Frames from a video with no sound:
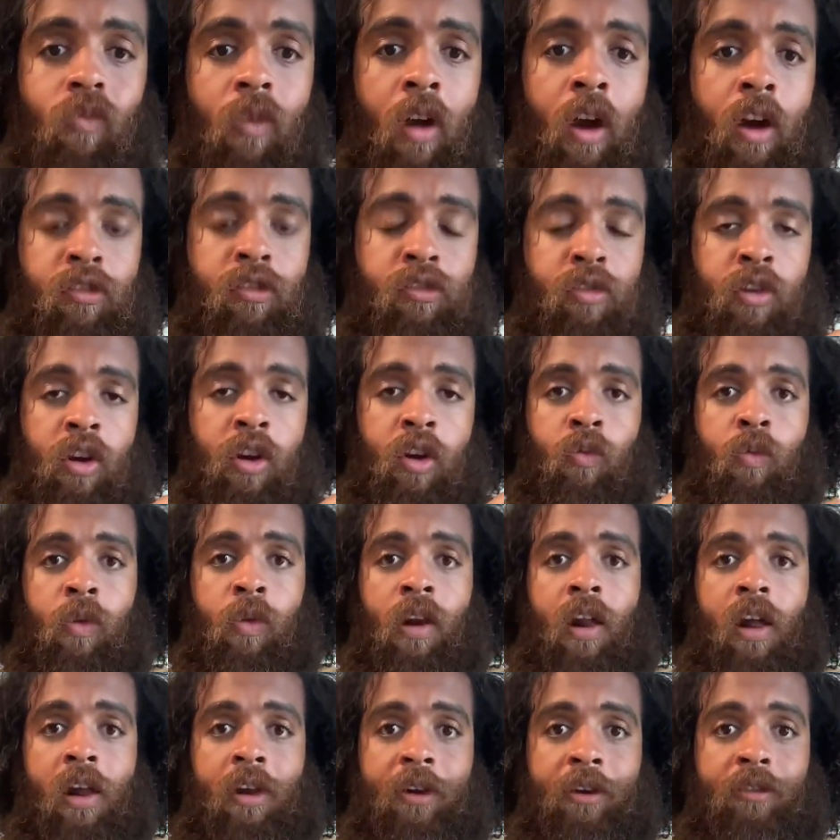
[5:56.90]
I also didn't
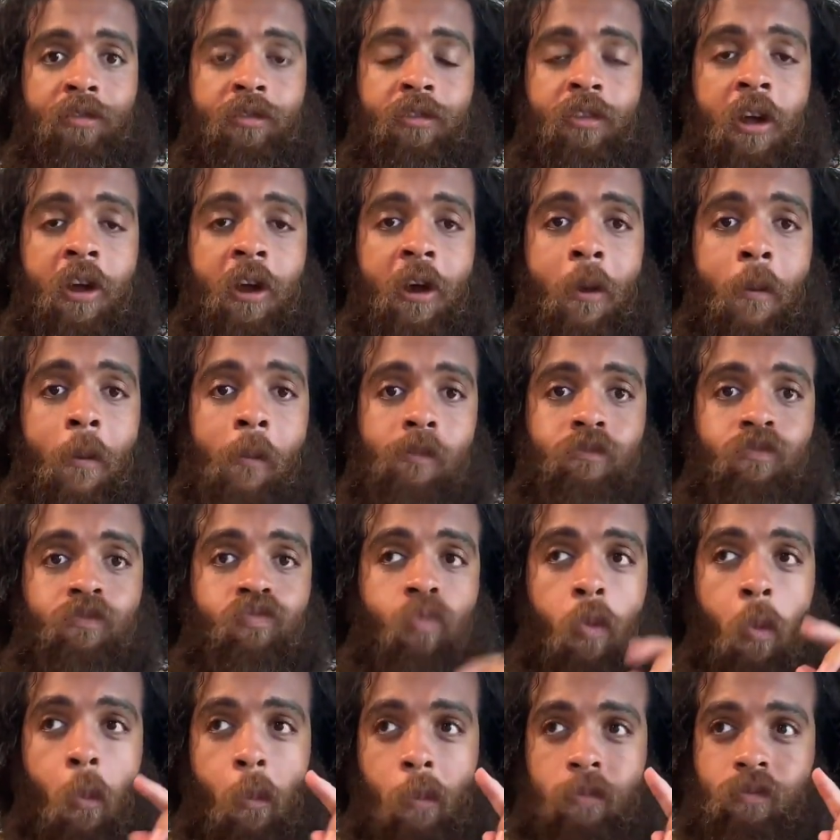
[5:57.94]
realize that
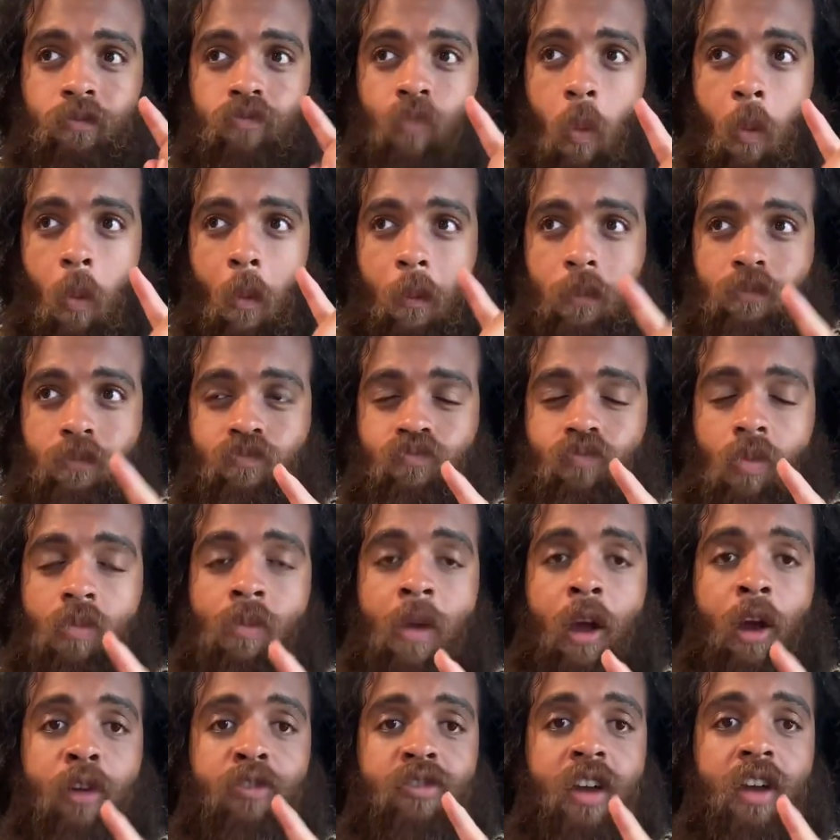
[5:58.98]

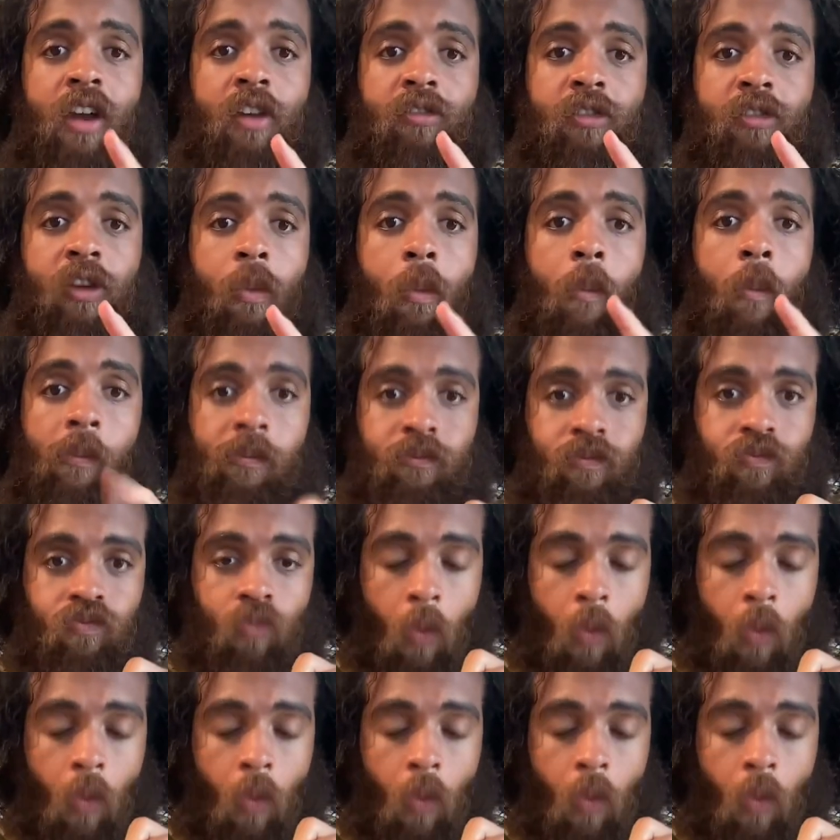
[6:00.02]
Michael Jackson